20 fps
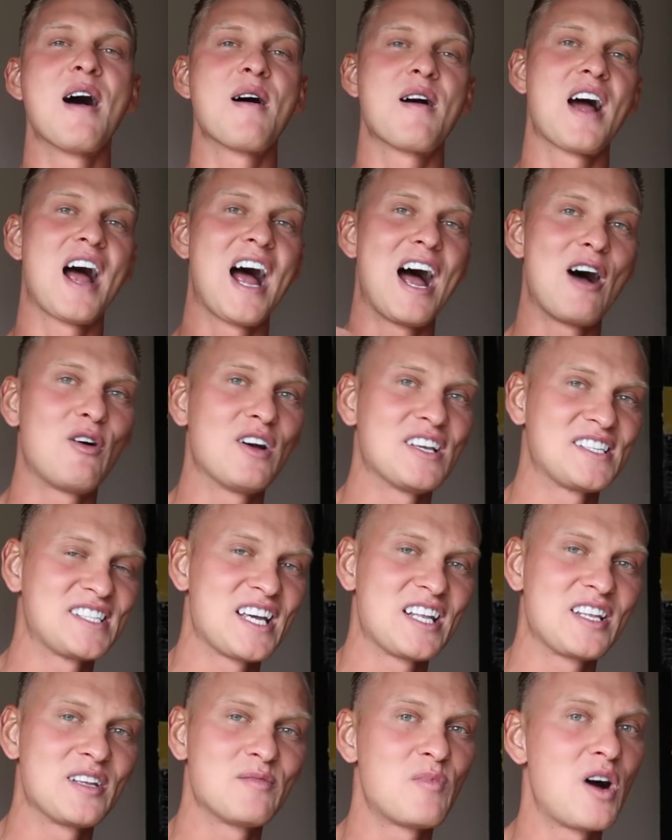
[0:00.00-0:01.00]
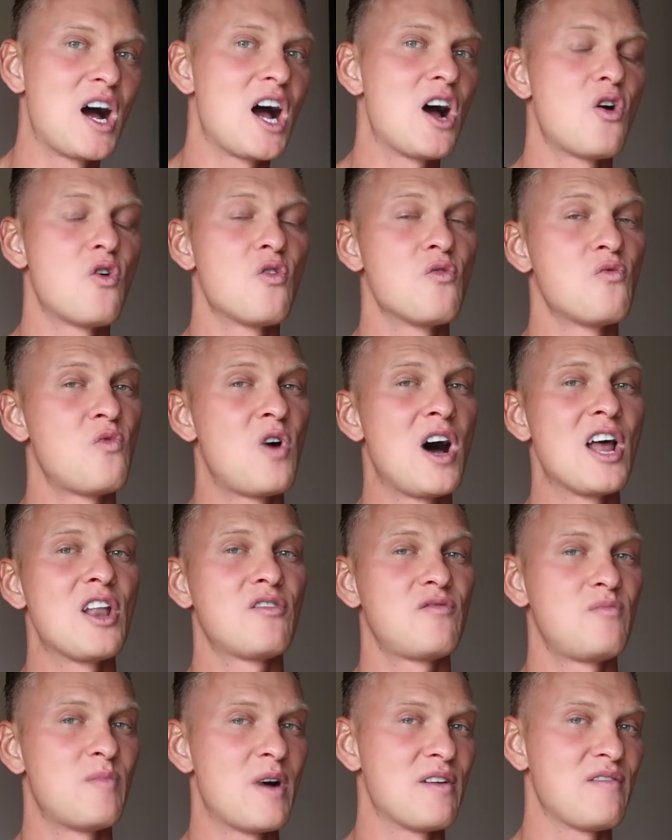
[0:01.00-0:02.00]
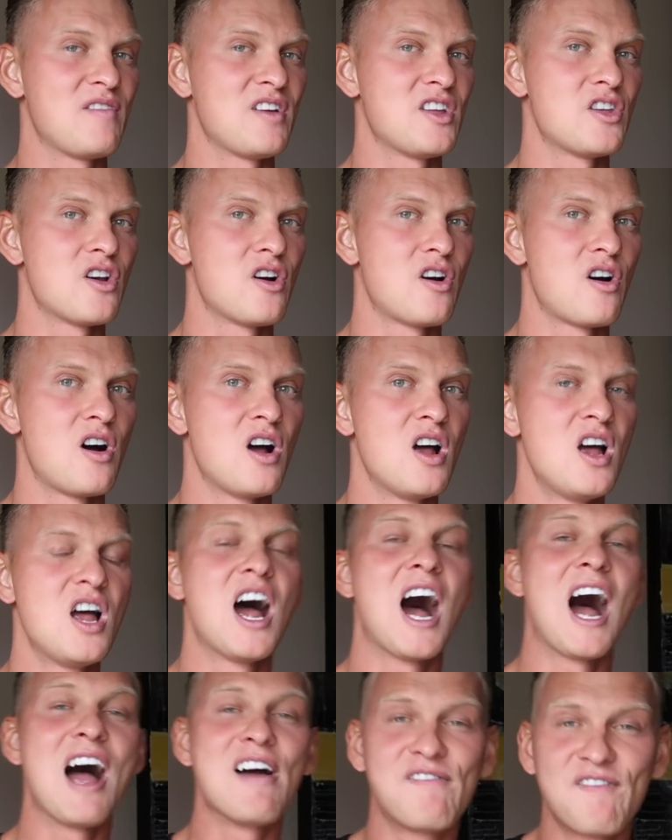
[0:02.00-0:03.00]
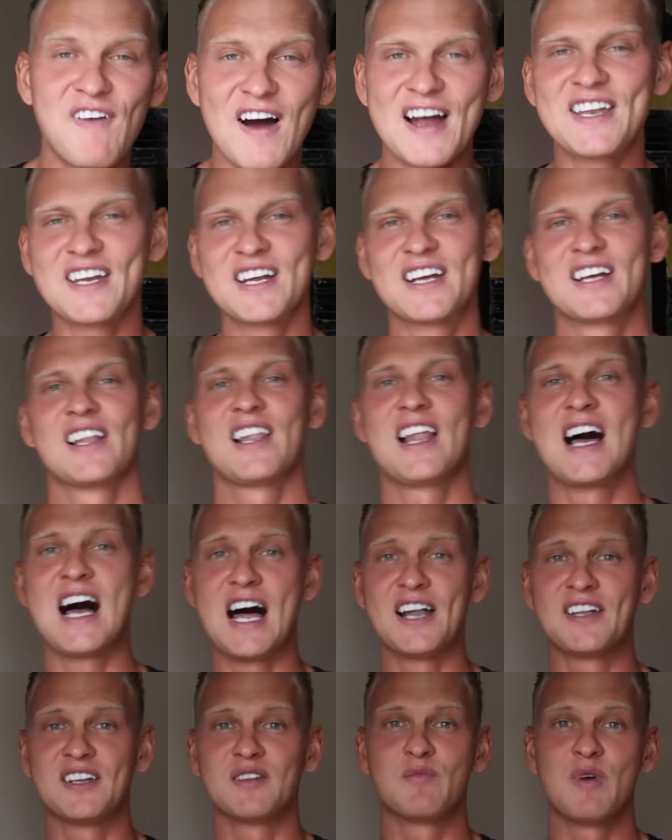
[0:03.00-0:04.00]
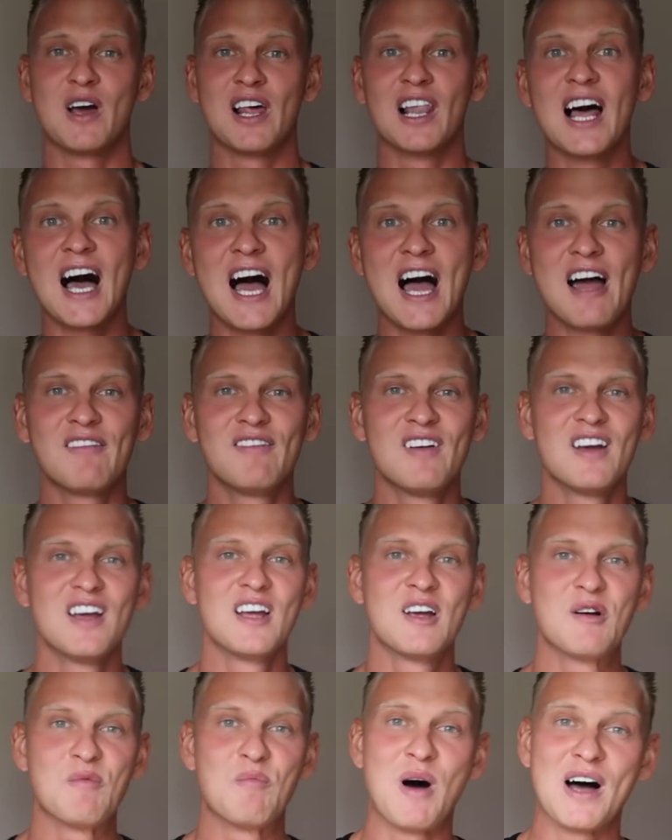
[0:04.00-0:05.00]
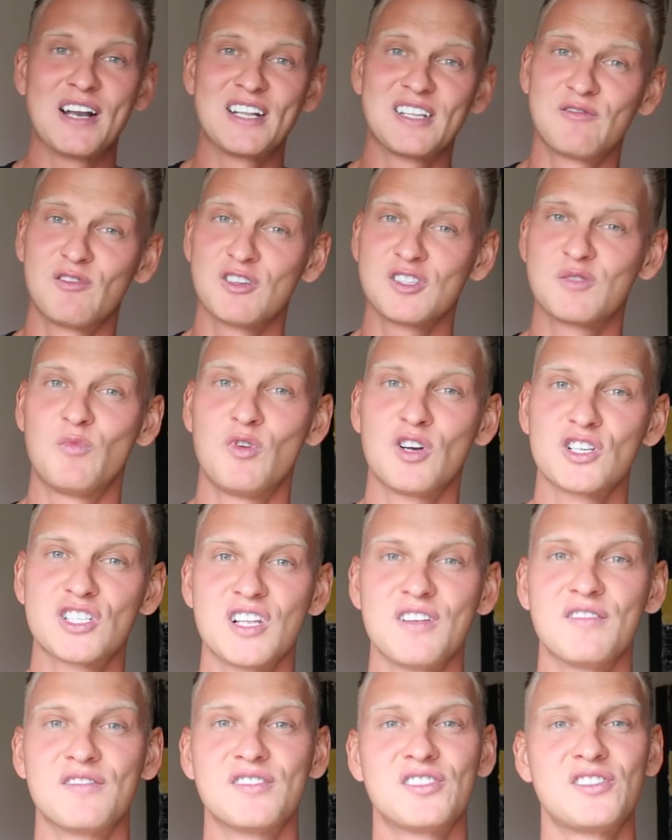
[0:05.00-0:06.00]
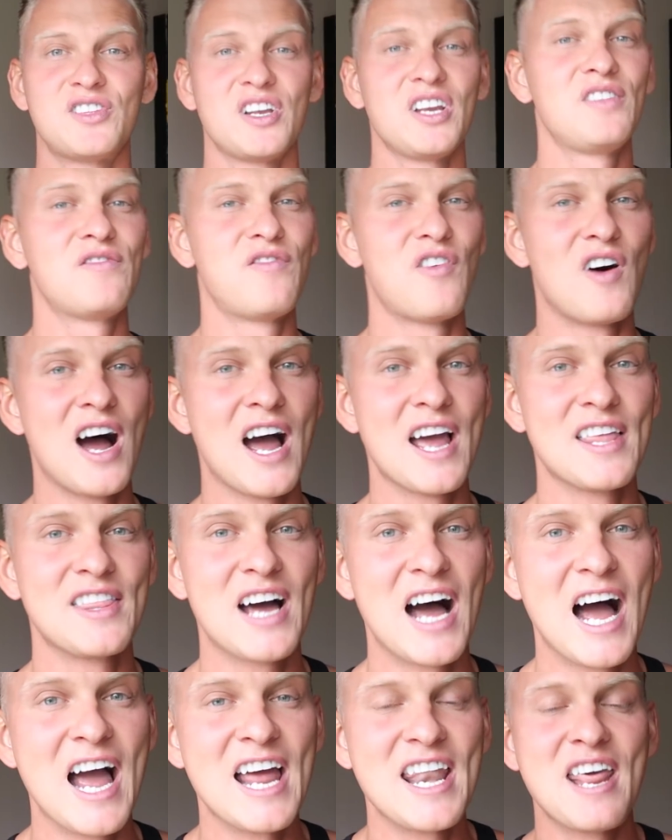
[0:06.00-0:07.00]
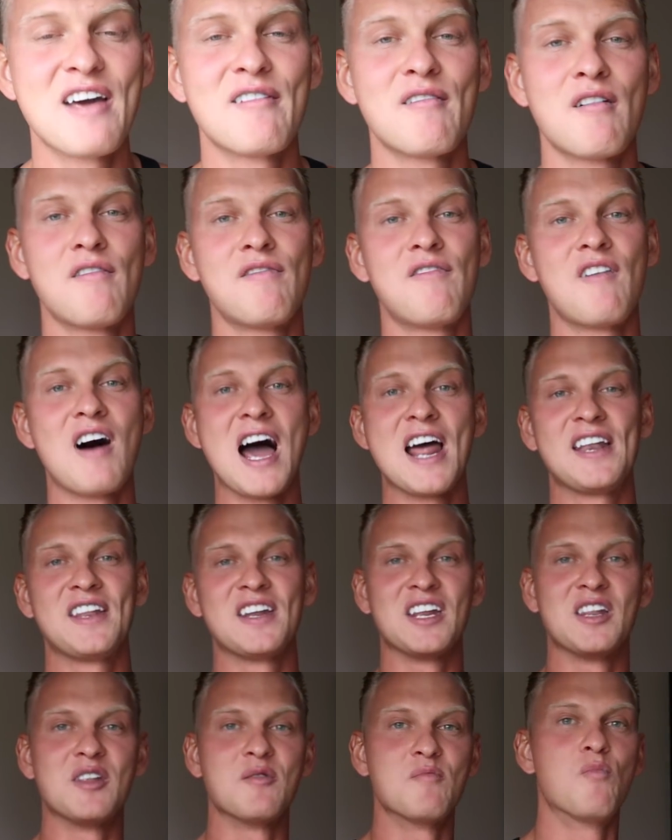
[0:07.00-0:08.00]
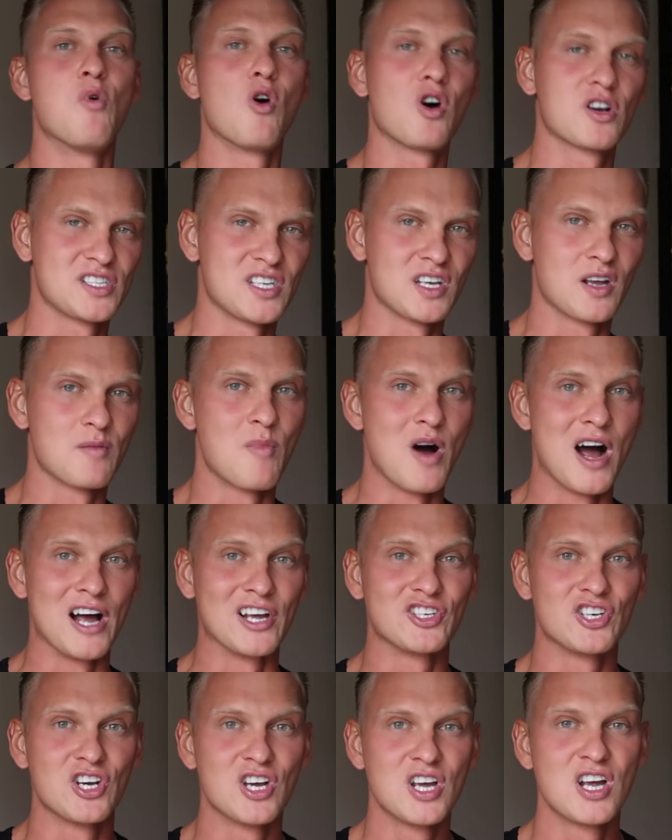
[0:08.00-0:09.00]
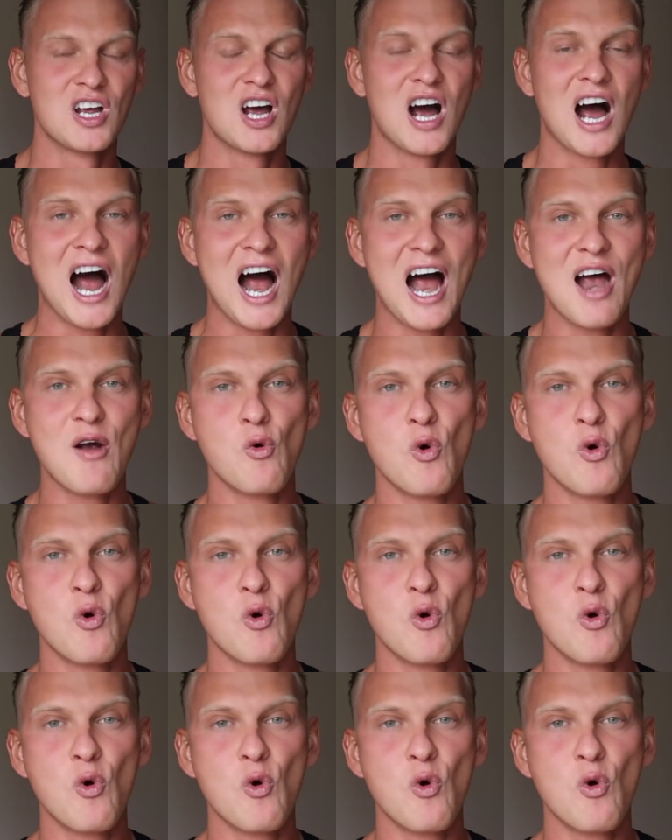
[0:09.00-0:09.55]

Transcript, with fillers: How I said in one of my video, I fighting a lot in my life, but it was mostly street fight. I never fight in a boxing match. I